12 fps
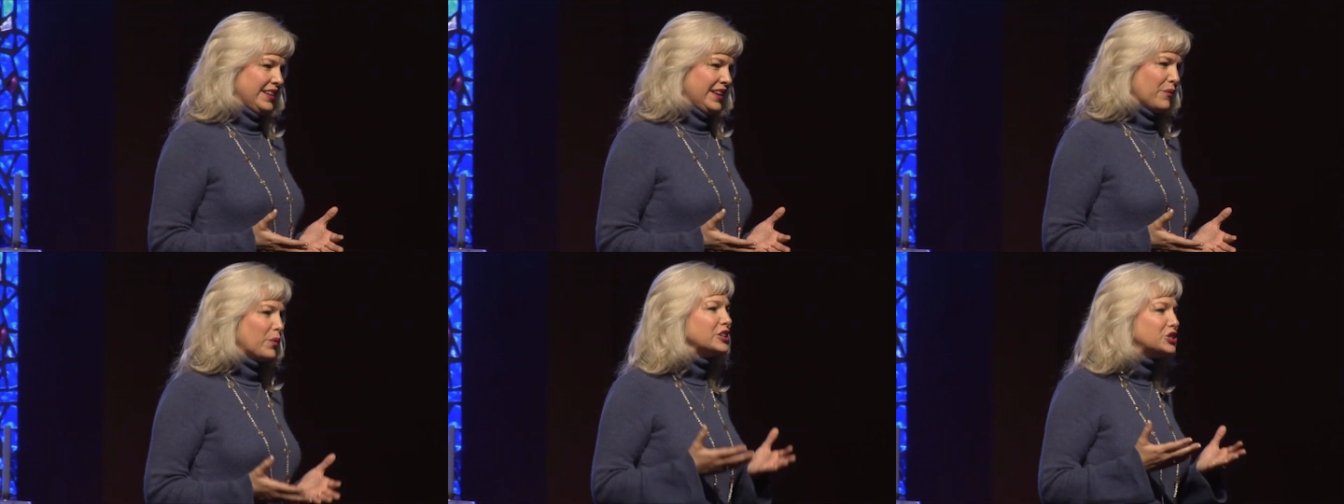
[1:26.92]

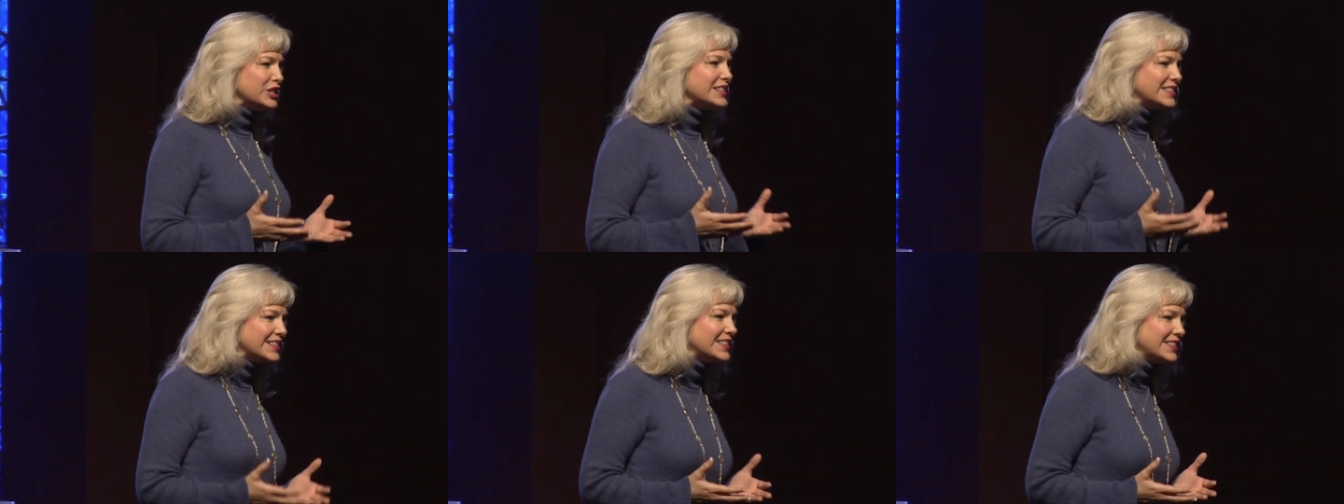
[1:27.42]
what
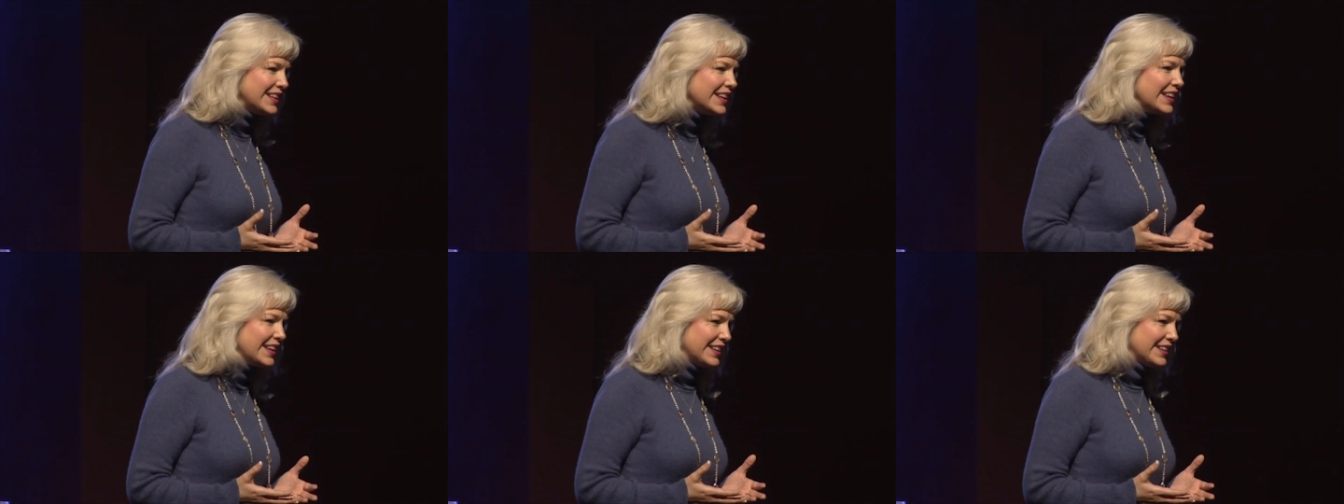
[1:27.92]
Jesus
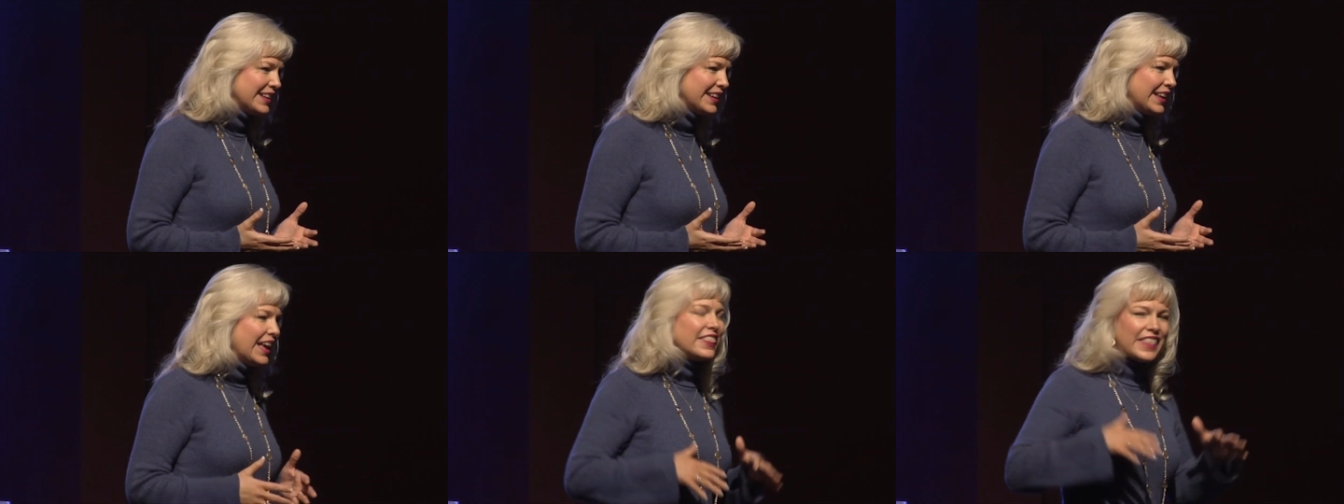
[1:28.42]
did
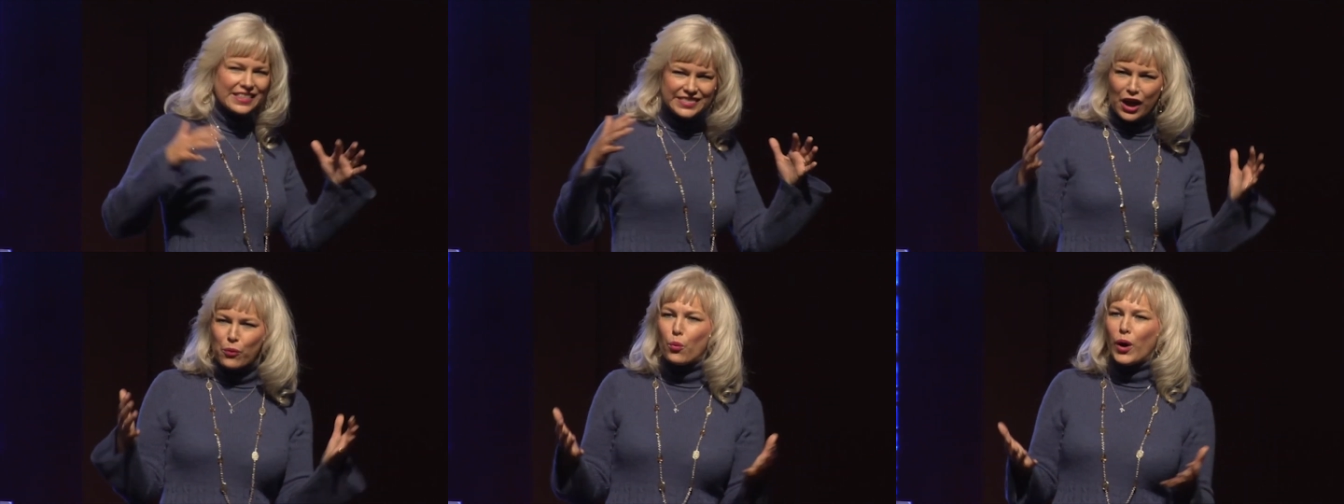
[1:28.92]
that
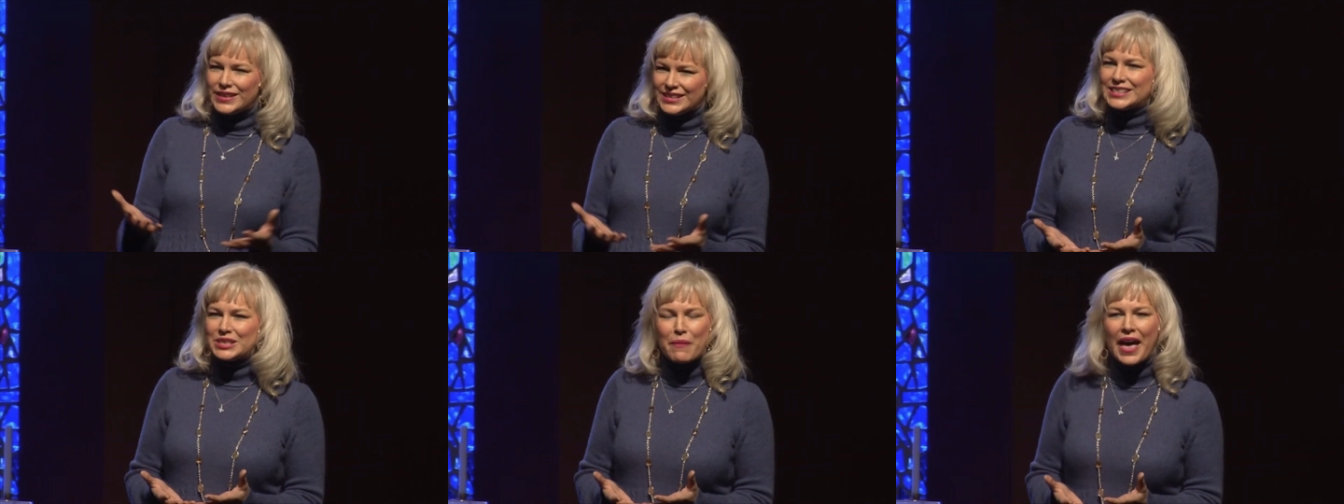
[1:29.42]
that
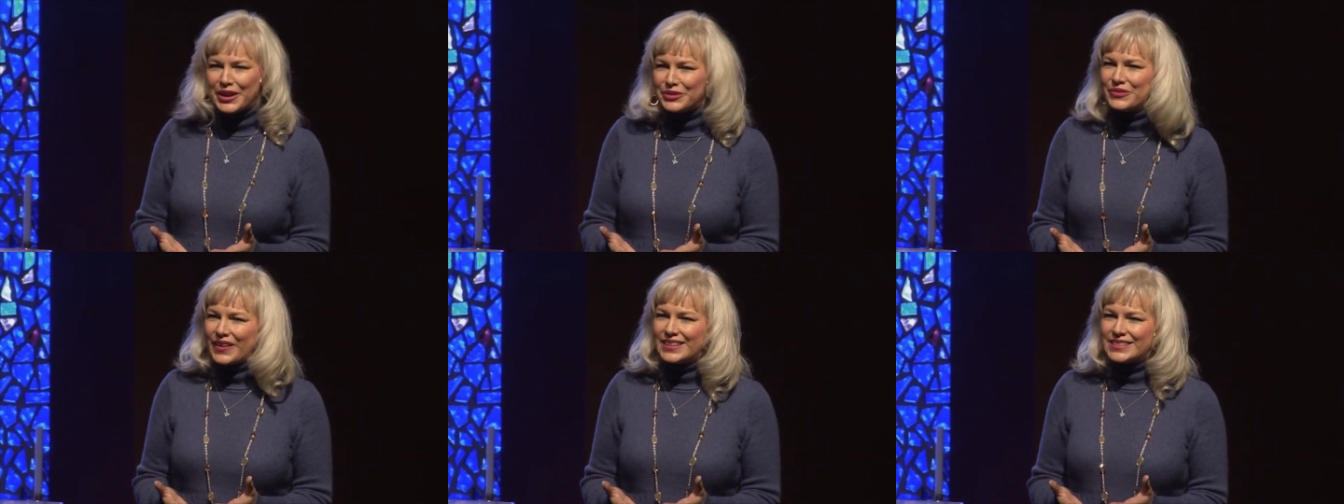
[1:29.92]
oneness
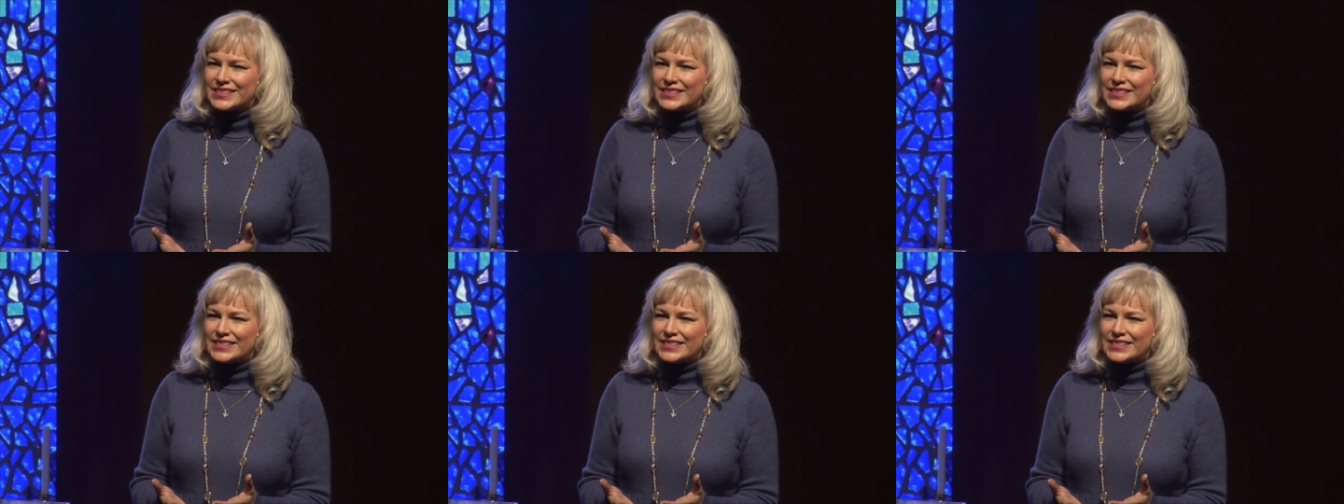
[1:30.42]
manifests.